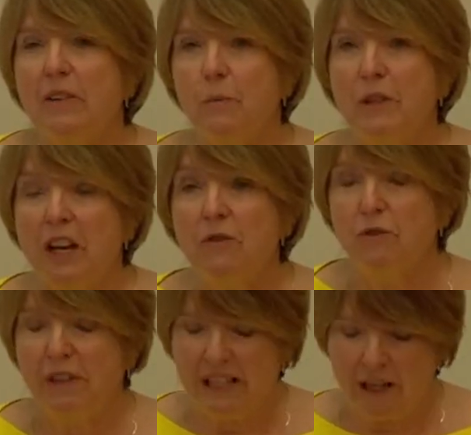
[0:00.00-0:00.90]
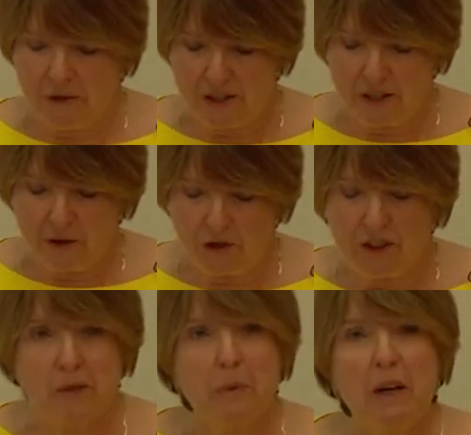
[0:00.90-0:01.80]
We don't really know the
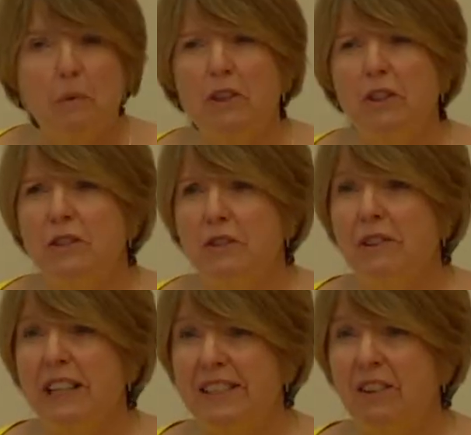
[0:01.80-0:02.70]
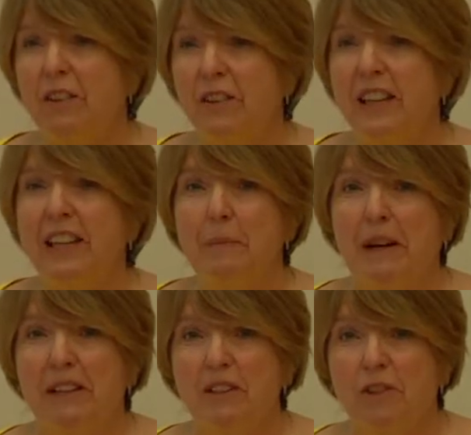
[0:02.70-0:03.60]
solutions, but I want you to really start thinking
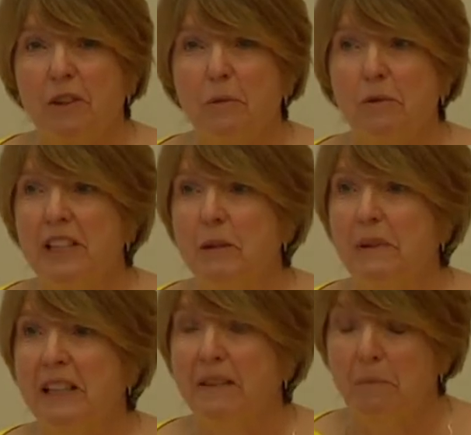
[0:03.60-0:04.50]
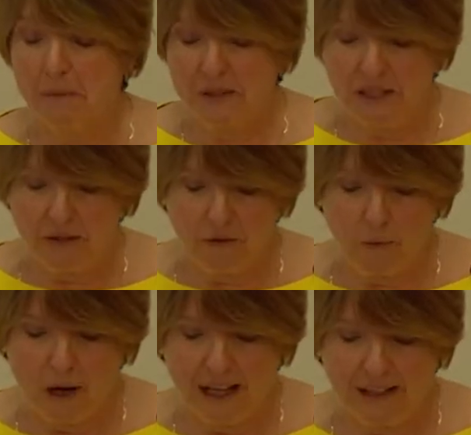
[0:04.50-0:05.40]
about this rather more deeply and perhaps in different
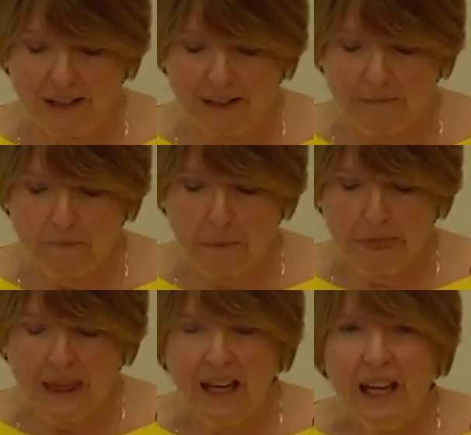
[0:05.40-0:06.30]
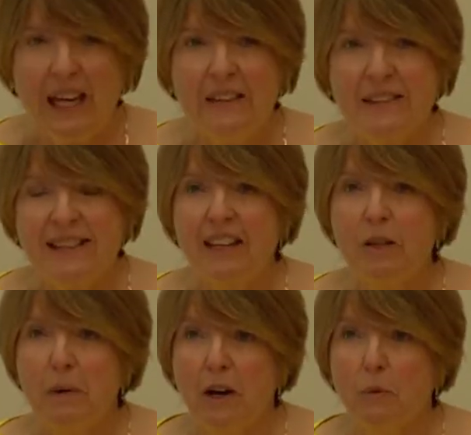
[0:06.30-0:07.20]
ways. In the
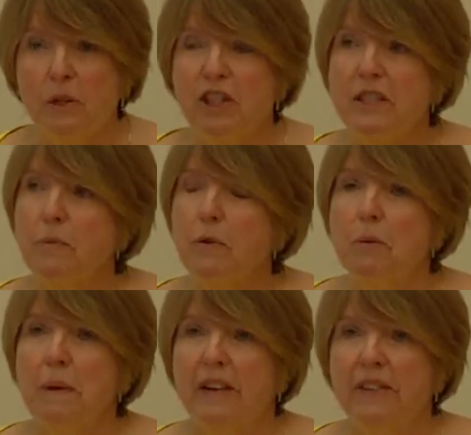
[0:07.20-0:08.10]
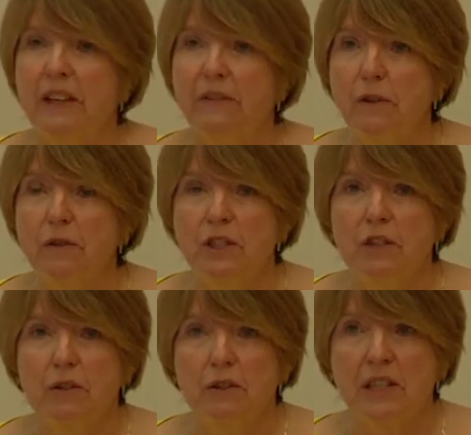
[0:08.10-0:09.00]
second part, which is more about the food
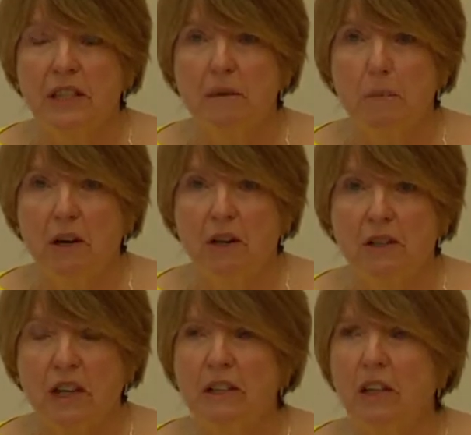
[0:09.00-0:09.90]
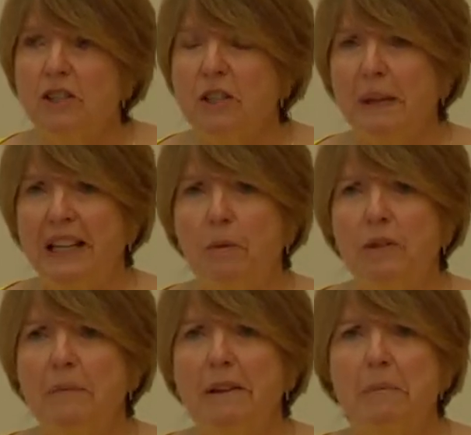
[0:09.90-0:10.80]
security part, and just to be clear
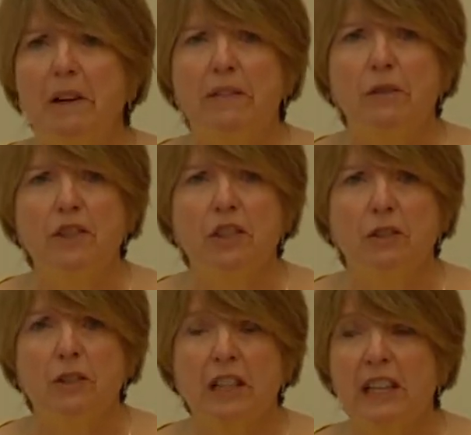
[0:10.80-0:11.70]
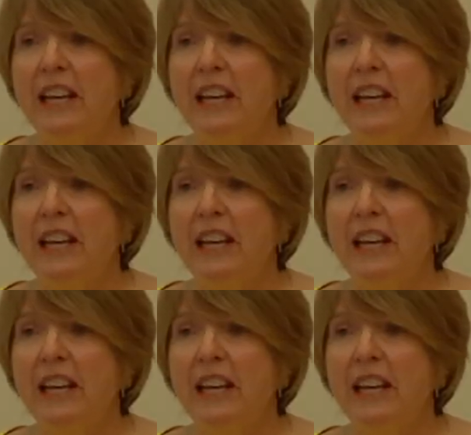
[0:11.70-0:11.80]
what I mean by food security,